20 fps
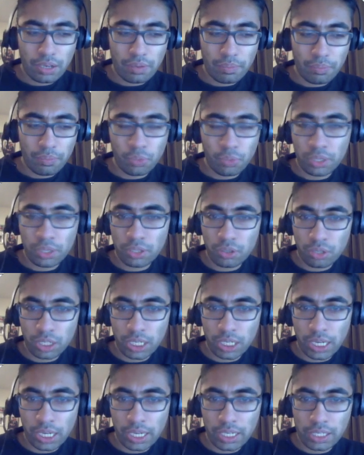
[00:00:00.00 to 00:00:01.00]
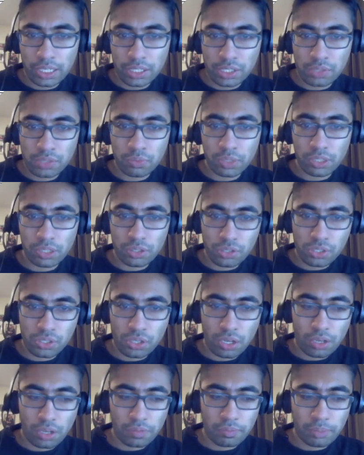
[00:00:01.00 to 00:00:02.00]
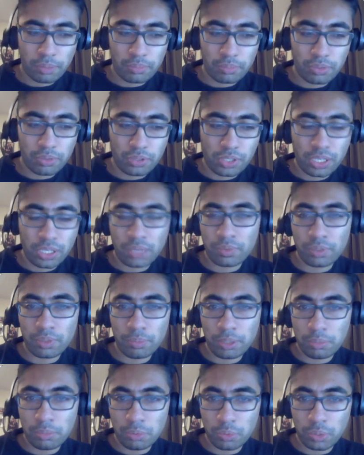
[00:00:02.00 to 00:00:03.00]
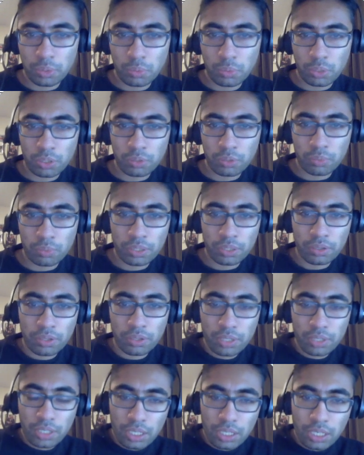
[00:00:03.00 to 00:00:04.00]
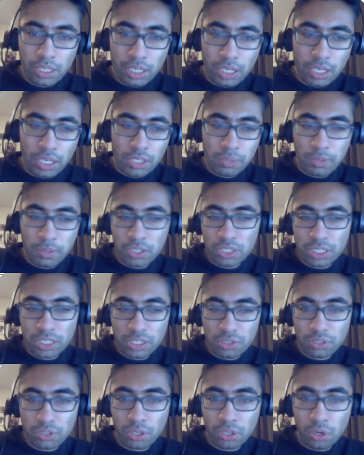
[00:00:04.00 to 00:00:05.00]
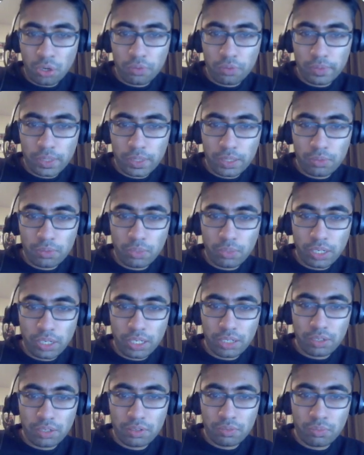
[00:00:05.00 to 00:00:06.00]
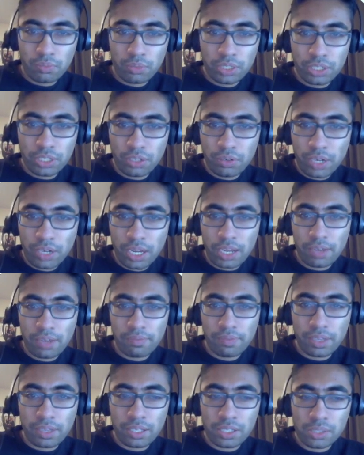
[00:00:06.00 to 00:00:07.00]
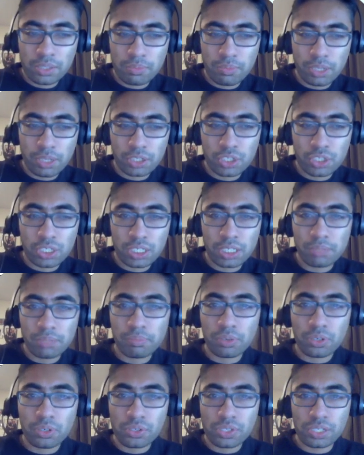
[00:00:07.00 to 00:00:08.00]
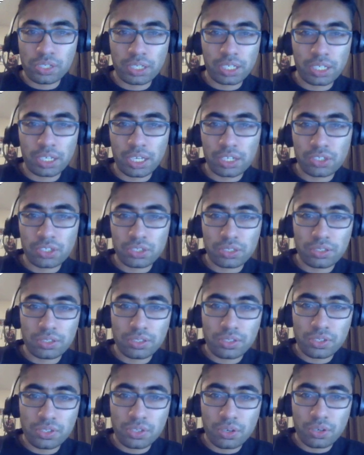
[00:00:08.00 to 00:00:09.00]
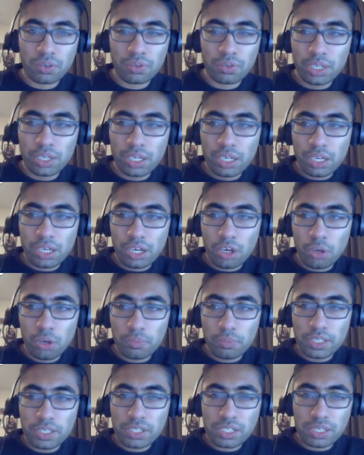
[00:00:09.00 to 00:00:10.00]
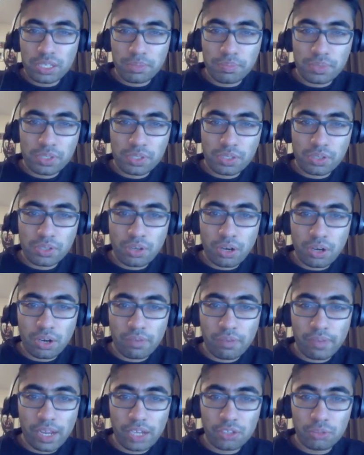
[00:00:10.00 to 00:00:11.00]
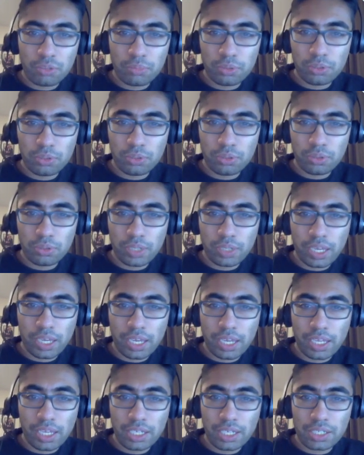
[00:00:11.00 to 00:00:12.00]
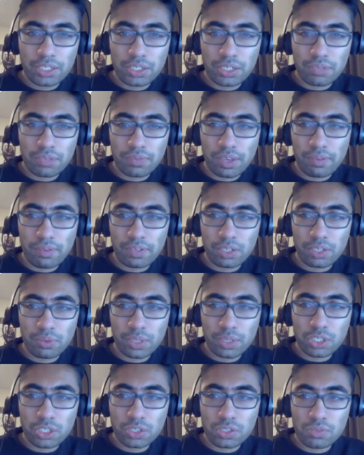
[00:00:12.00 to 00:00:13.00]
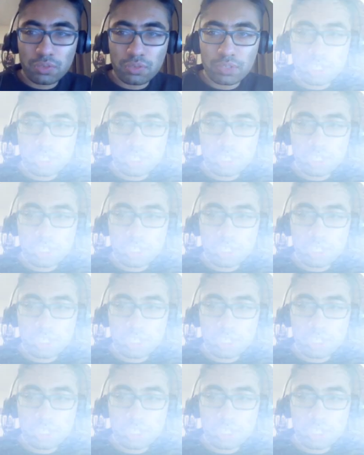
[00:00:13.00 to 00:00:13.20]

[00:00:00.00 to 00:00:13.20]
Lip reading: with your clients, with your staff members, and the people we work with, especially during COVID when we don't have as much in-person connection. So I hope these tips are valuable, and if you have any questions, reach